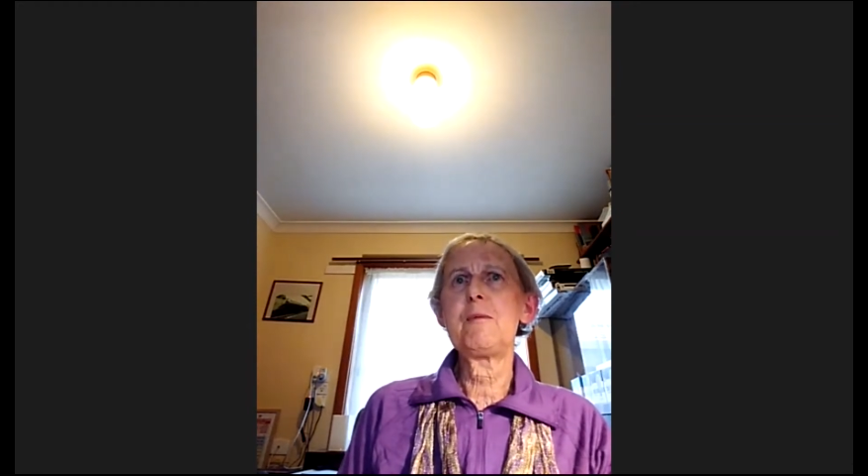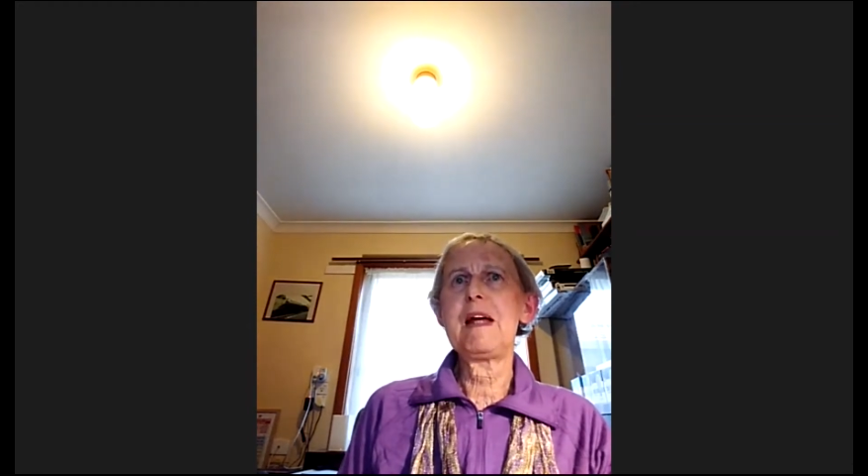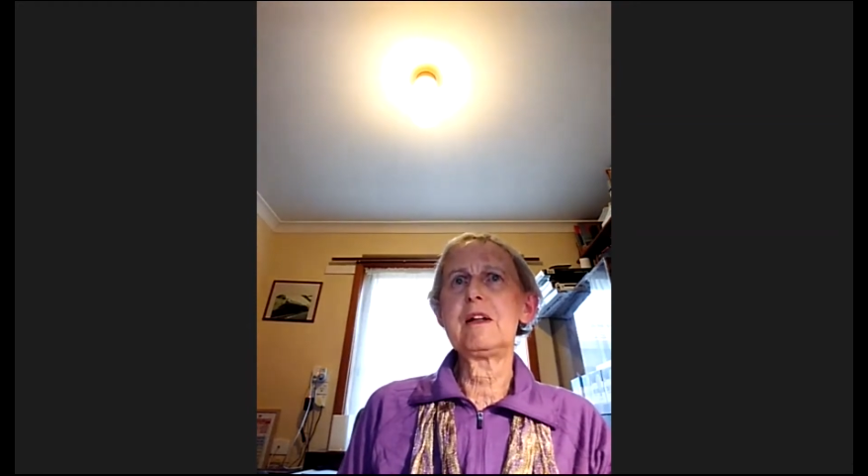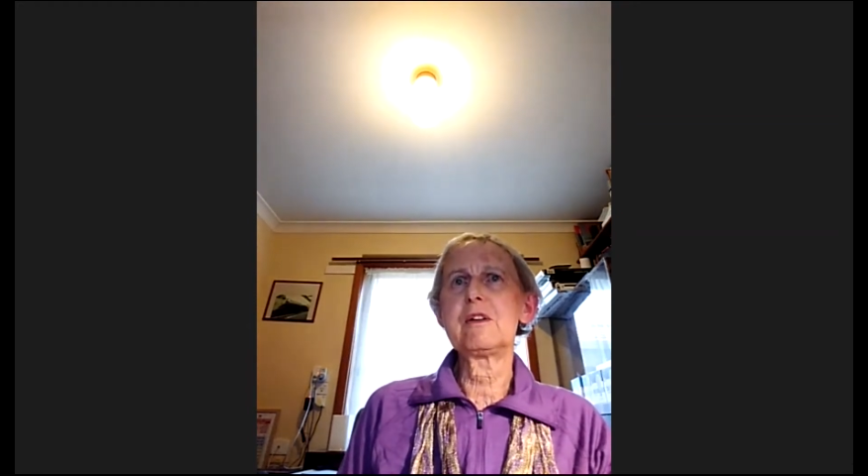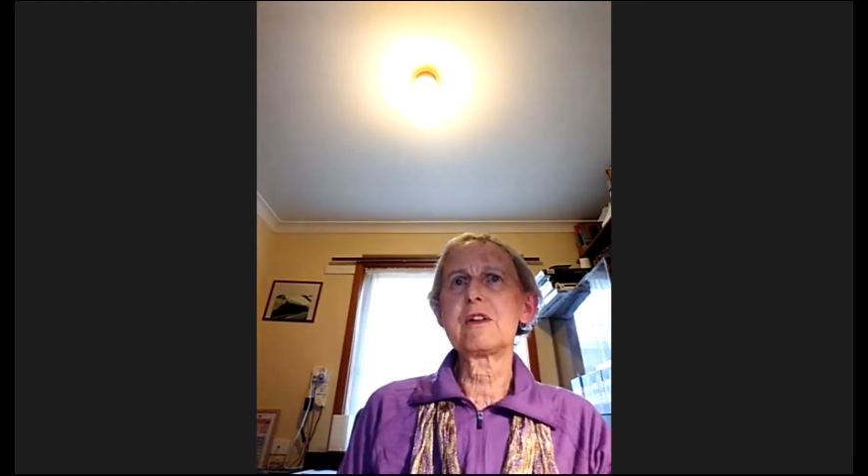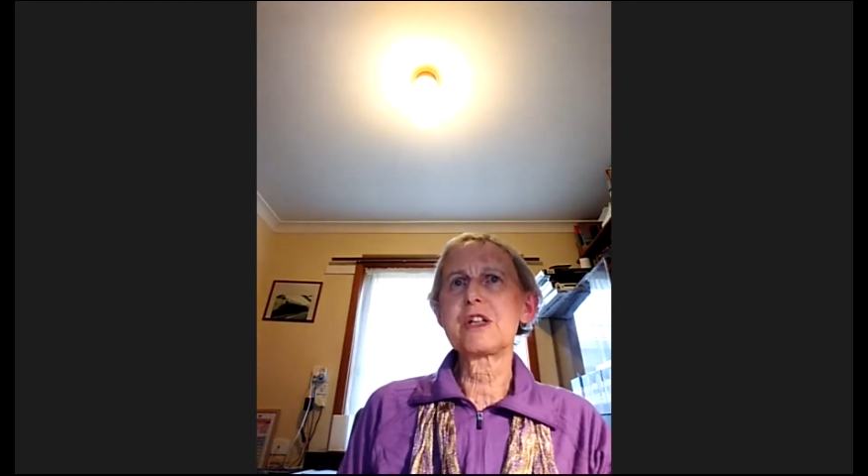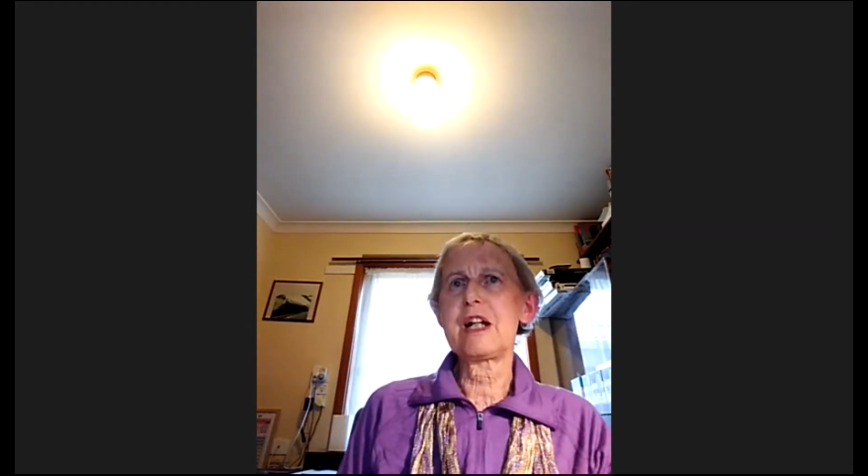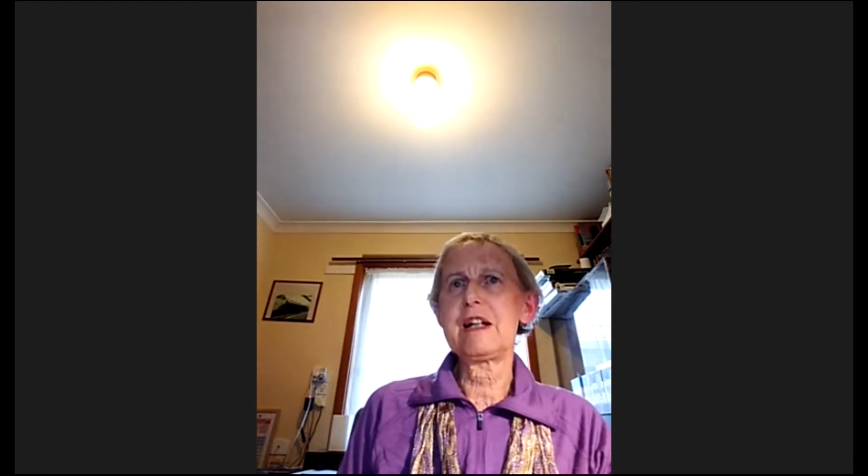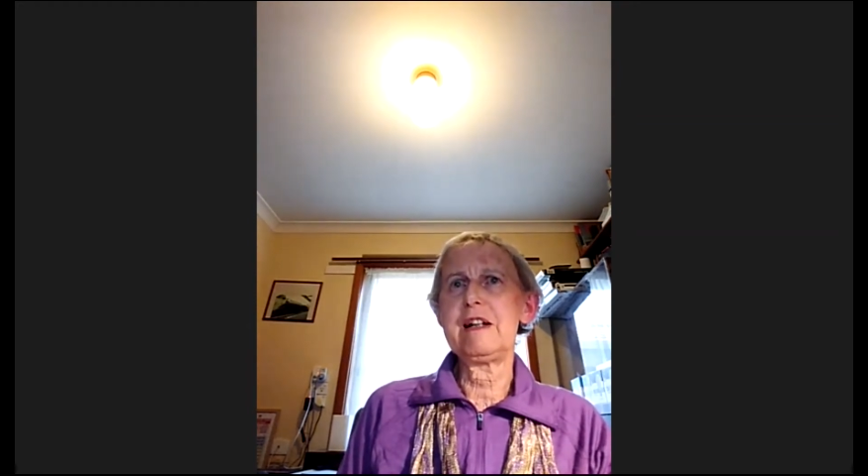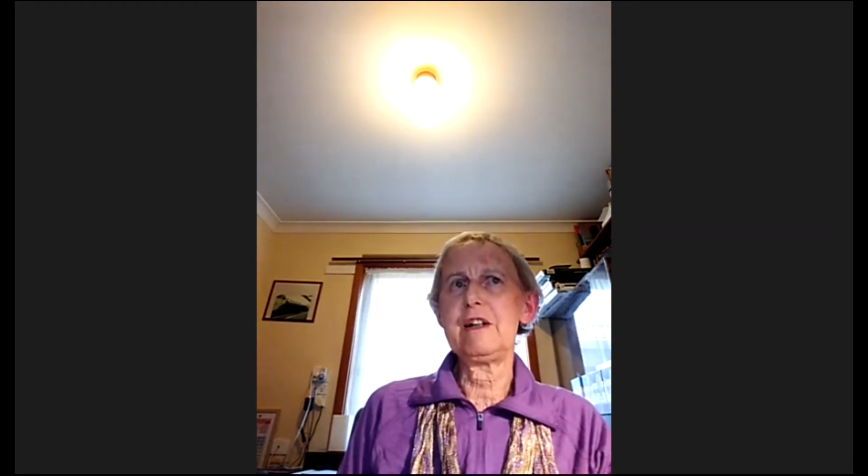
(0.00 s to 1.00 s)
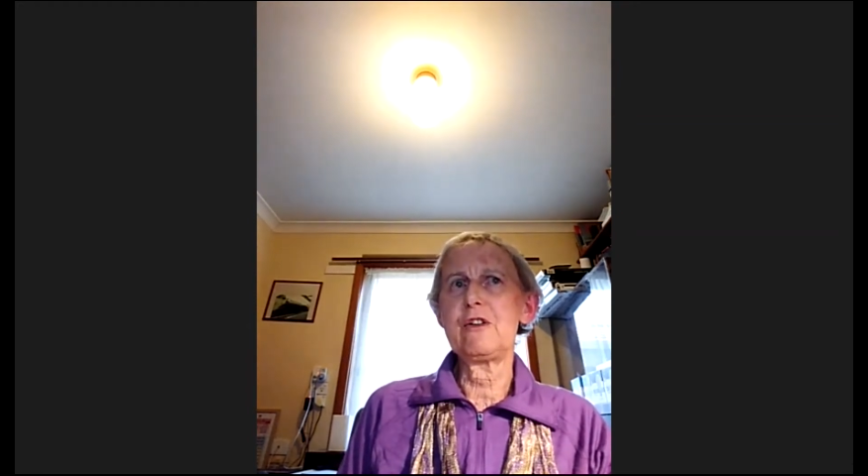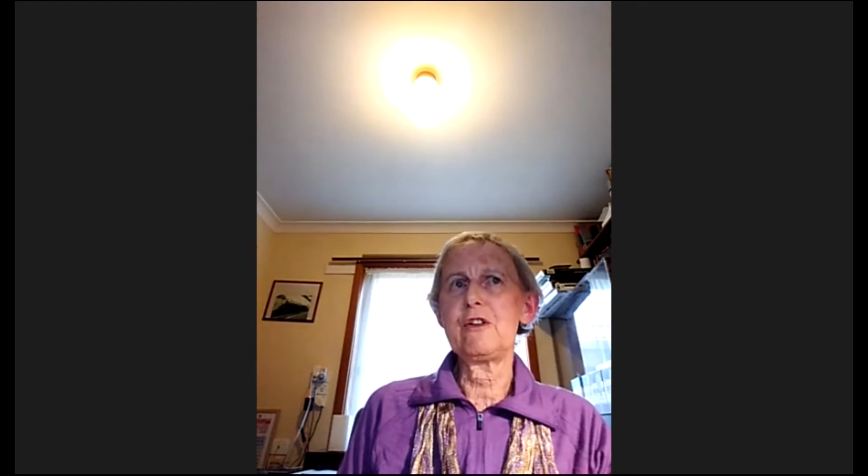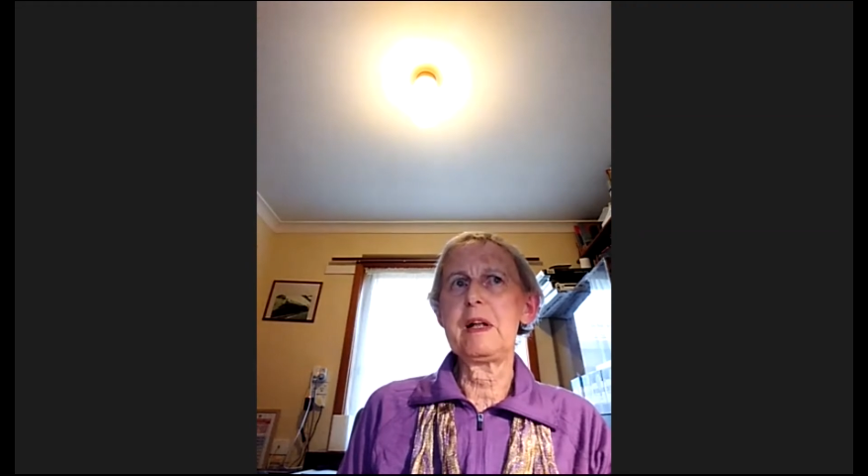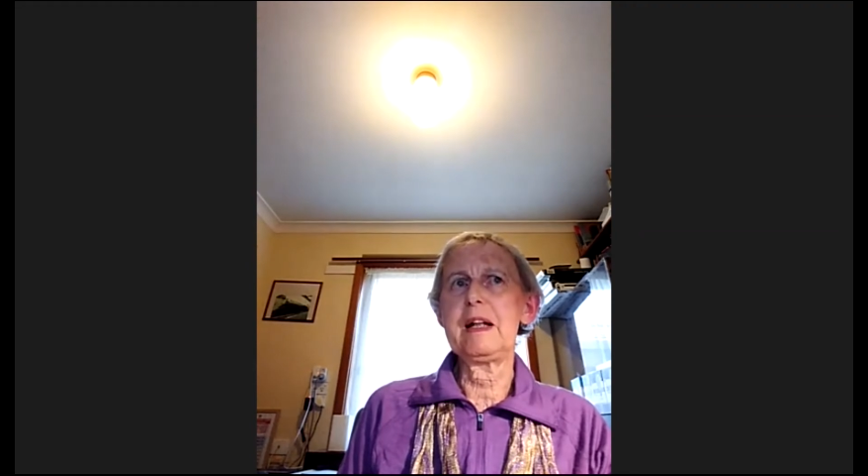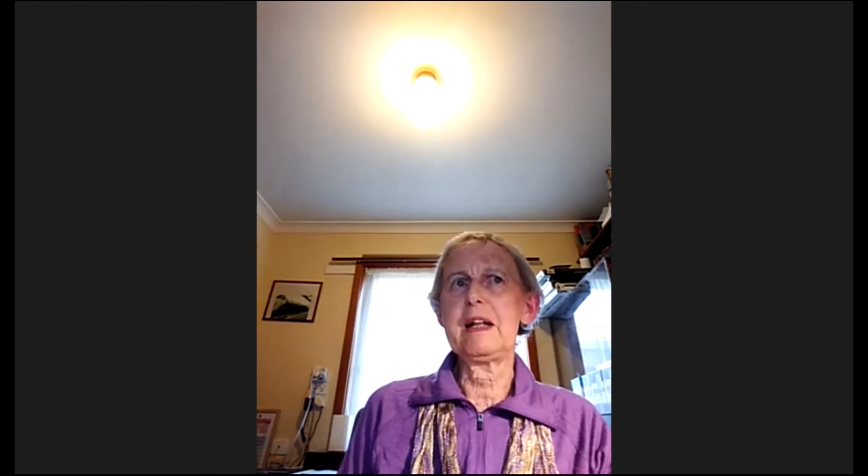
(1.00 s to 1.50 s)
men on site each
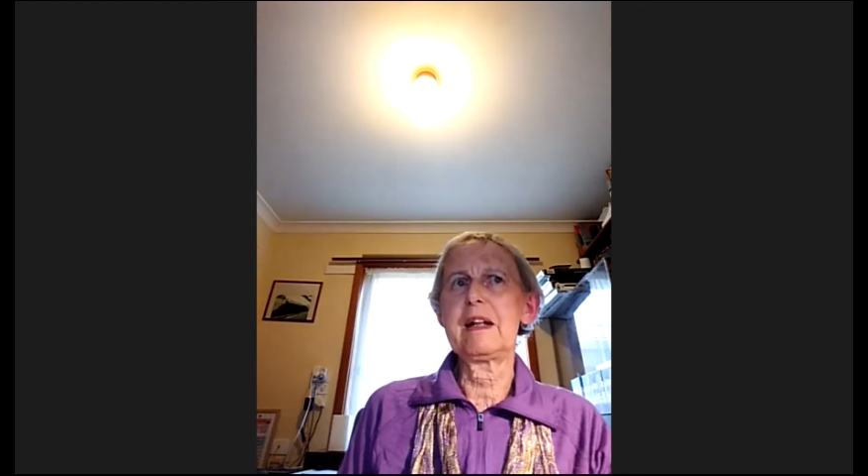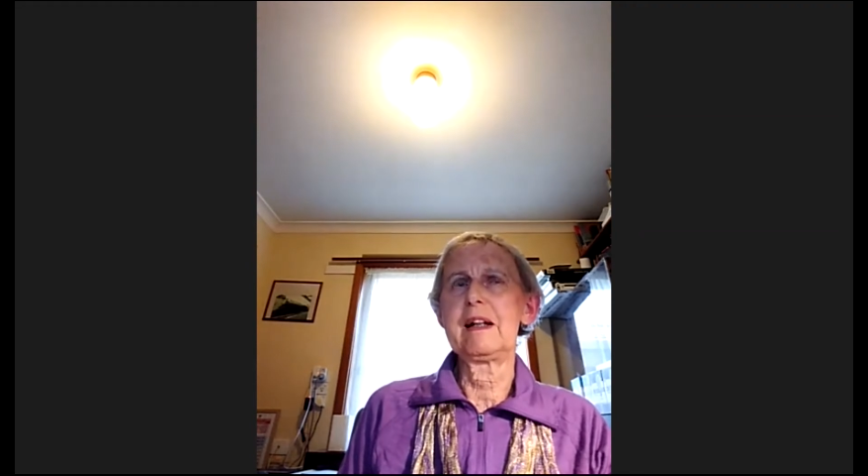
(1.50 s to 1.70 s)
week.